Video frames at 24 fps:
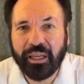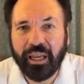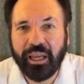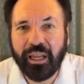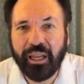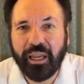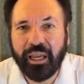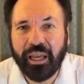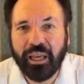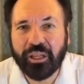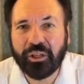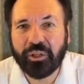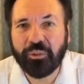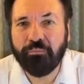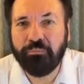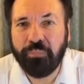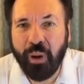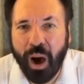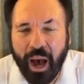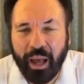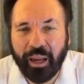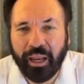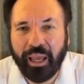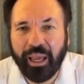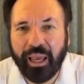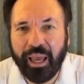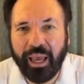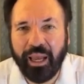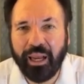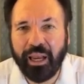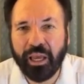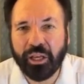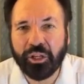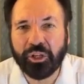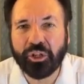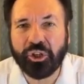in his body,
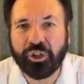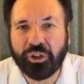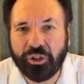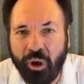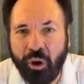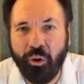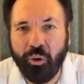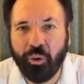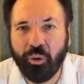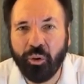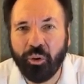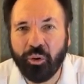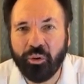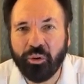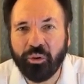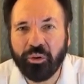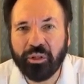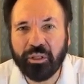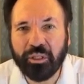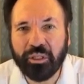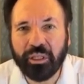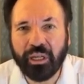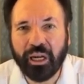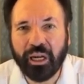in his soul,